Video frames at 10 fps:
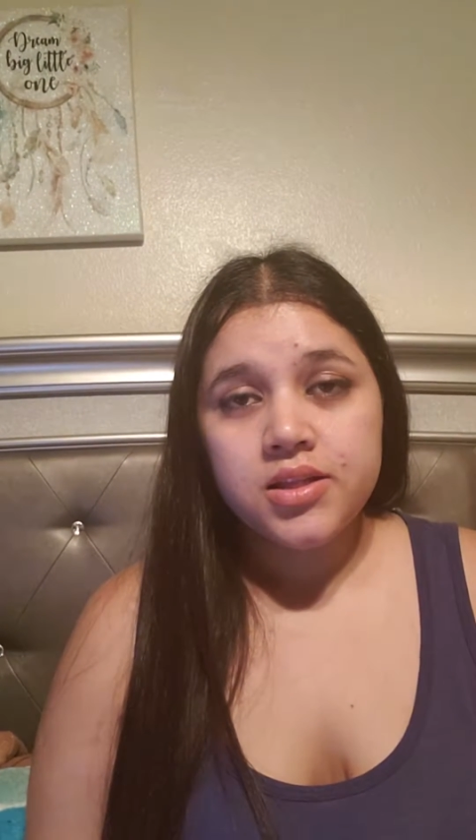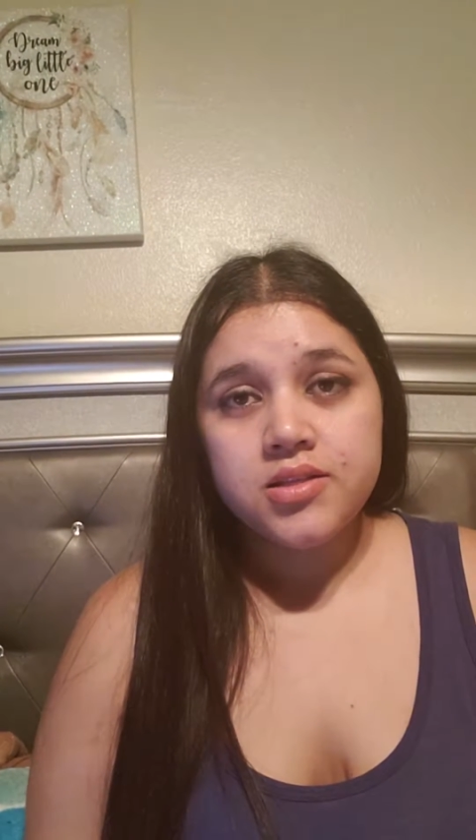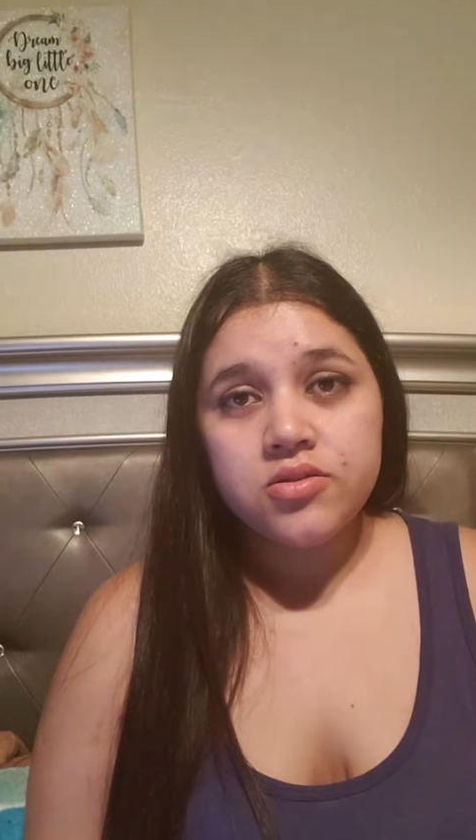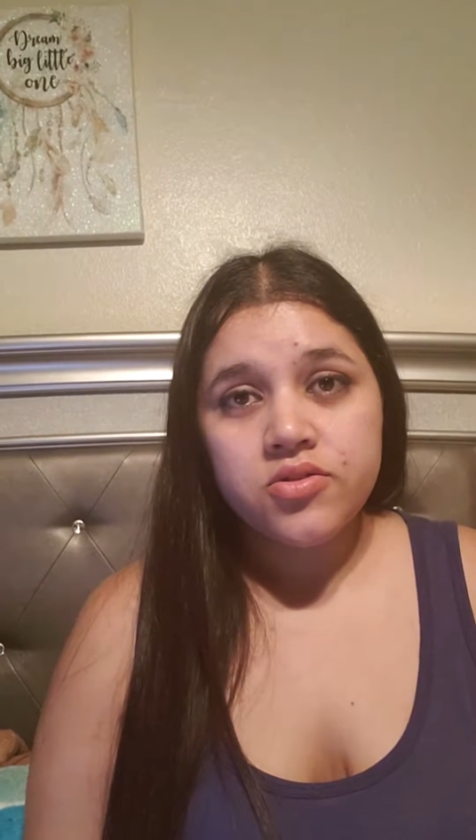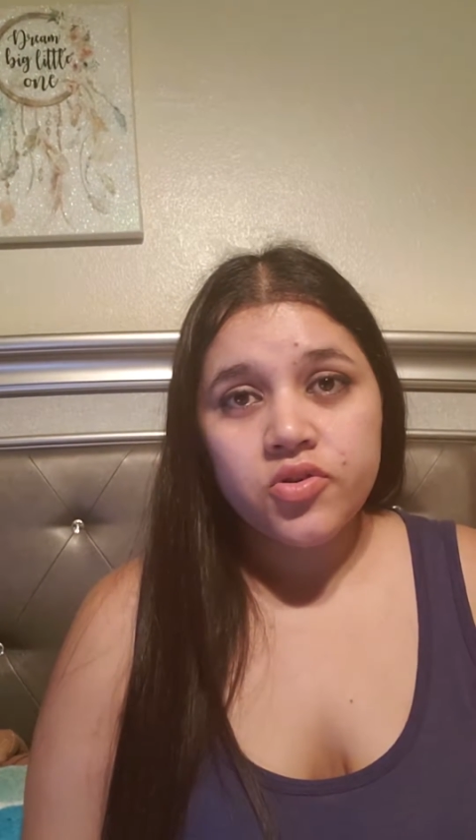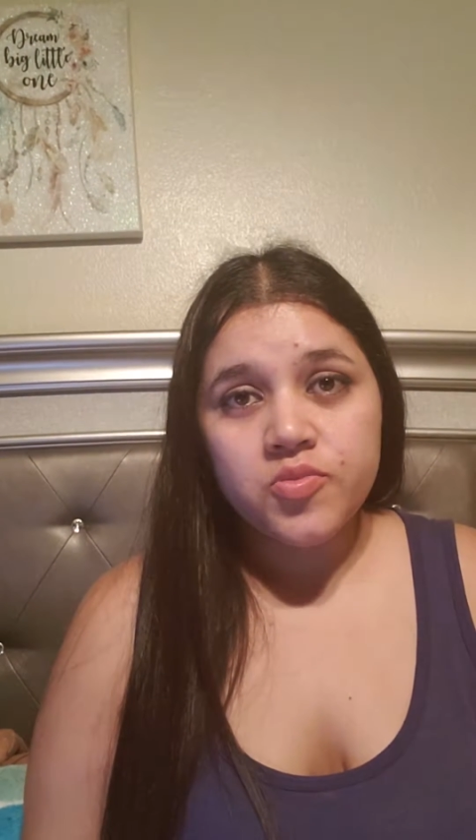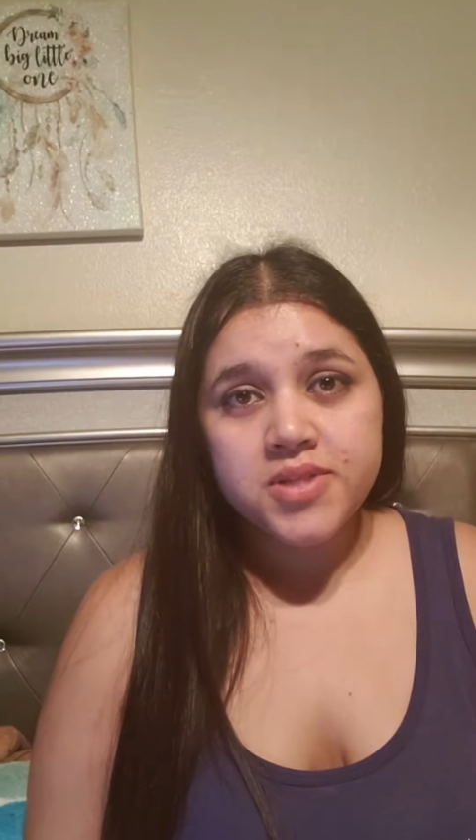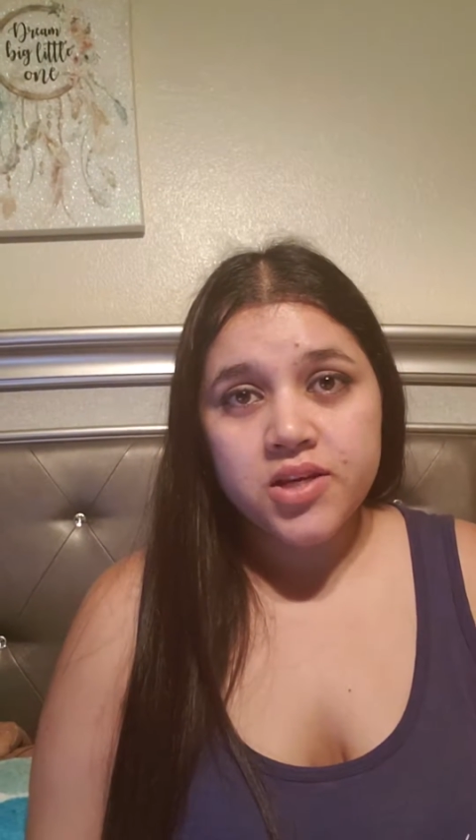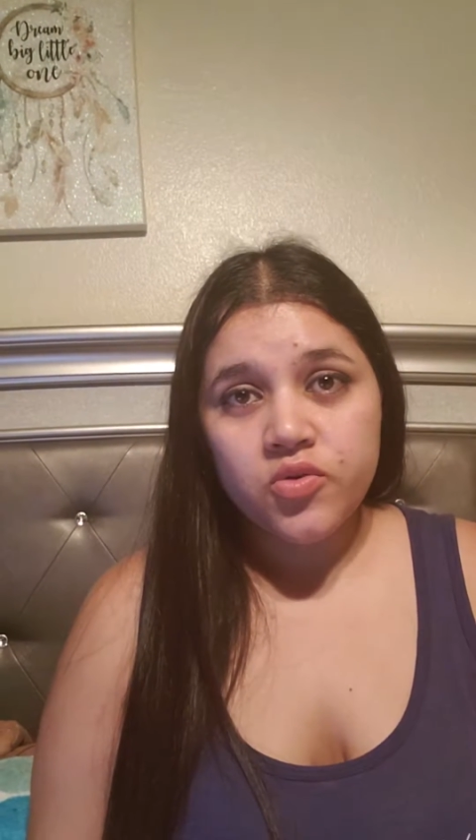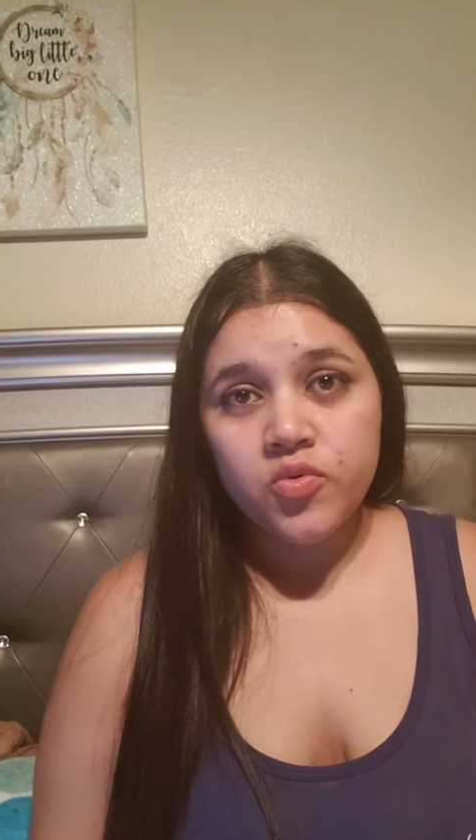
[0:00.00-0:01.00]
These are the groups
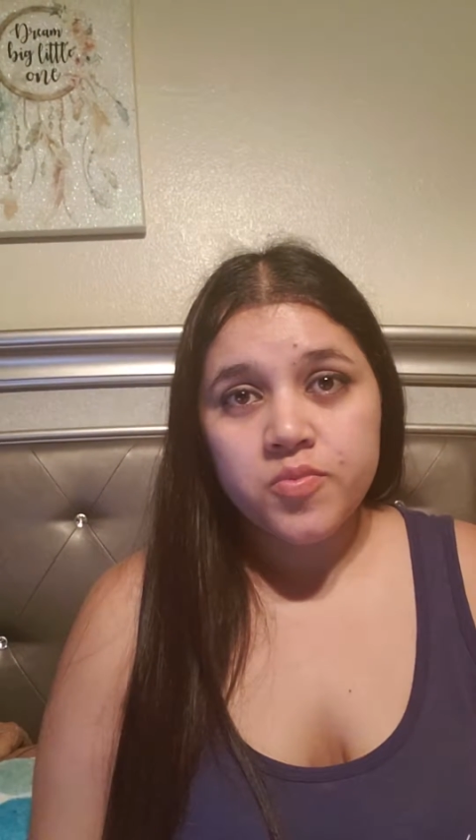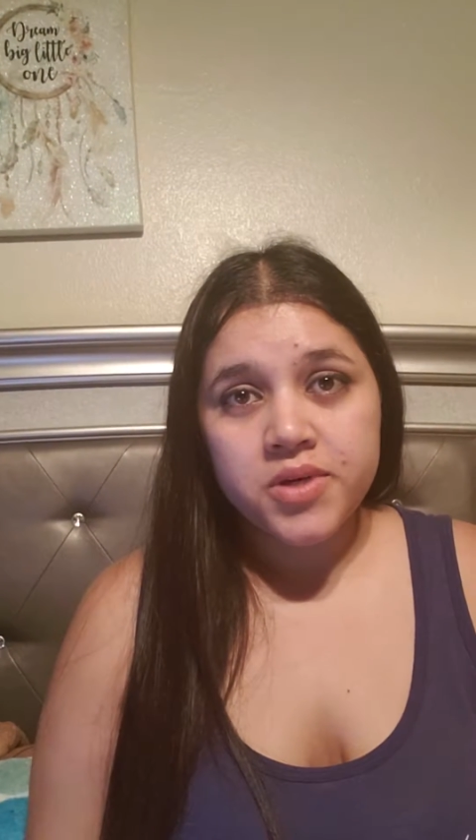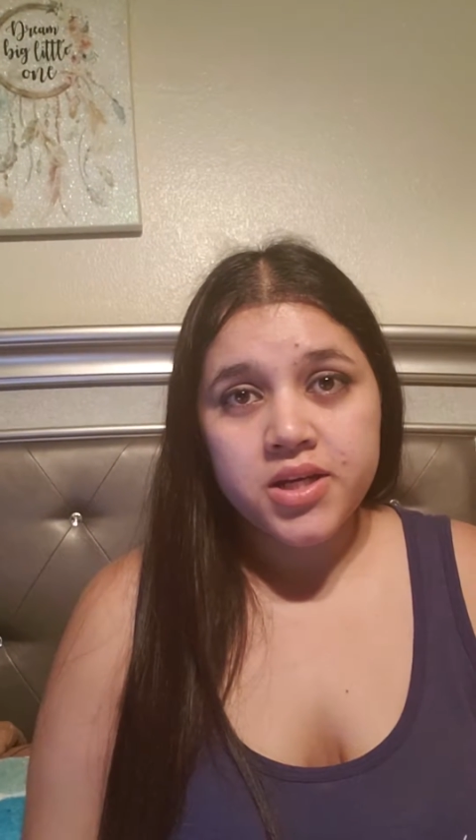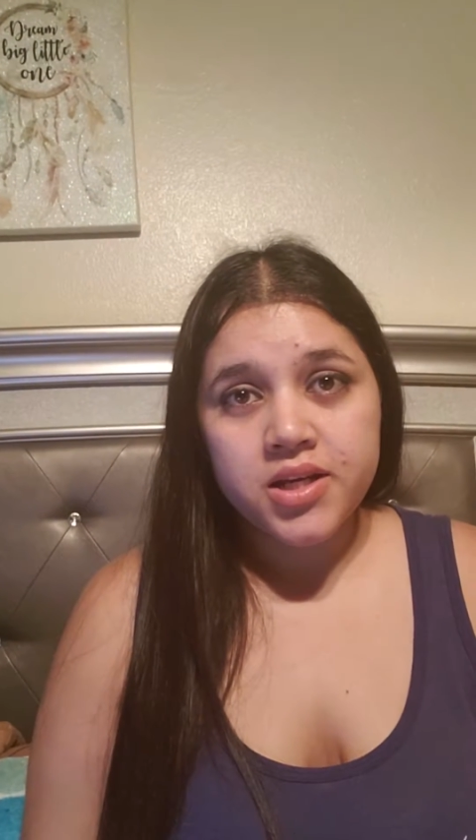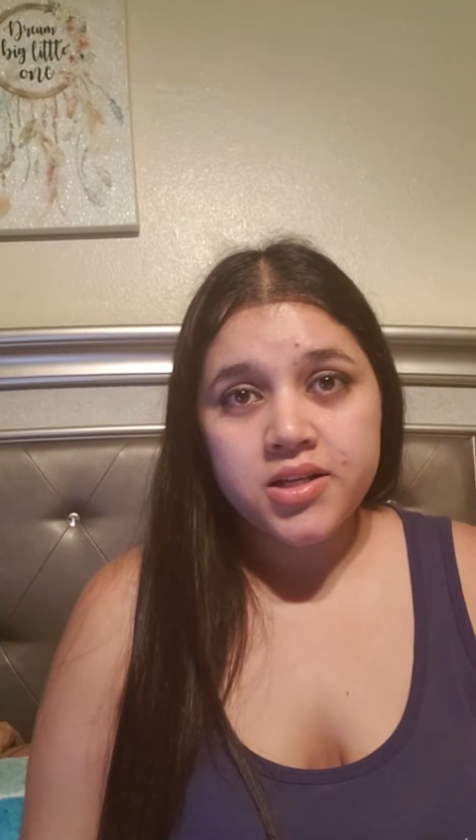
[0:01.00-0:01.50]
that you will be